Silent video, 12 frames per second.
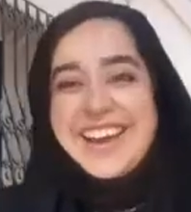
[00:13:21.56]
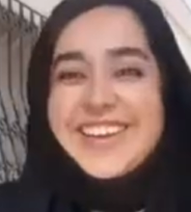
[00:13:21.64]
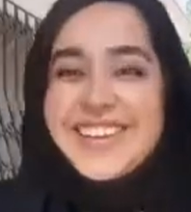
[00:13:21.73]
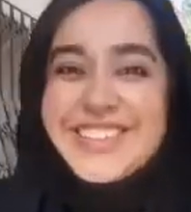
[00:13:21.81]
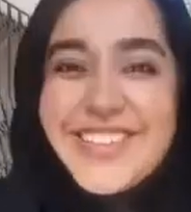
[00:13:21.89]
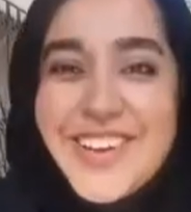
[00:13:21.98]

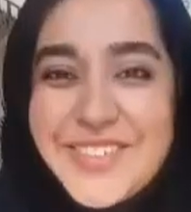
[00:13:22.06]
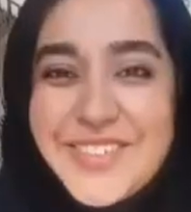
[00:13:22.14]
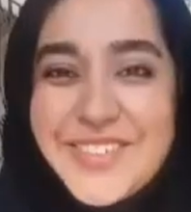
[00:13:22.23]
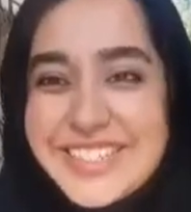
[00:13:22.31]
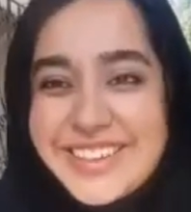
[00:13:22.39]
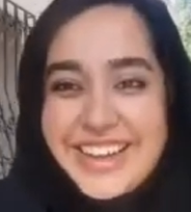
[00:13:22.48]
you so
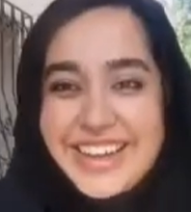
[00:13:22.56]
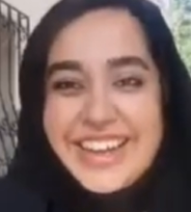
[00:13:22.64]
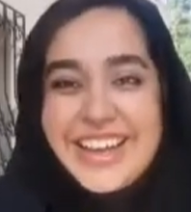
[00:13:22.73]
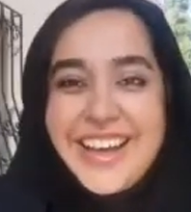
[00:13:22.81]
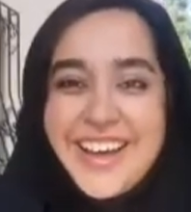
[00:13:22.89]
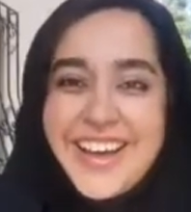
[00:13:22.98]
much,
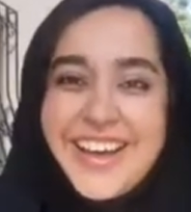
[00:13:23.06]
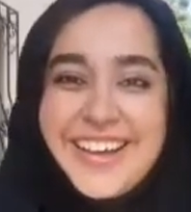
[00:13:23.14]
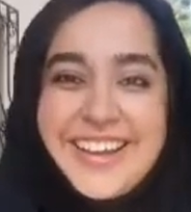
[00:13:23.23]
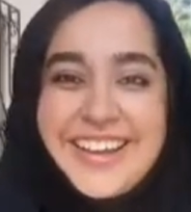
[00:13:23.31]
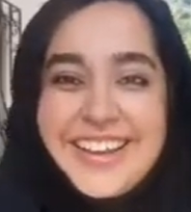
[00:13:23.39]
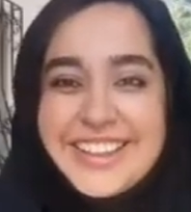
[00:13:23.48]
Ruqaya.
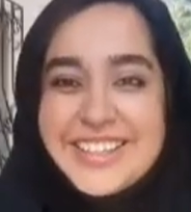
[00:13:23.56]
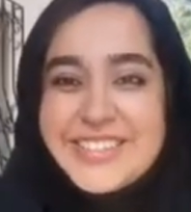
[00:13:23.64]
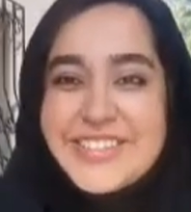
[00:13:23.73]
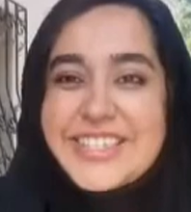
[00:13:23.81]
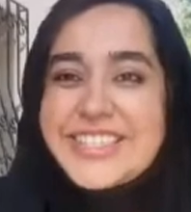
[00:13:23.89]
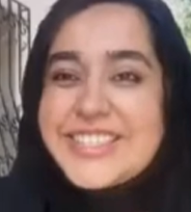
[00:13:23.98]
This
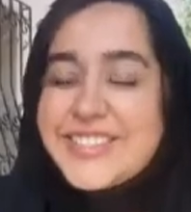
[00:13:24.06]
was so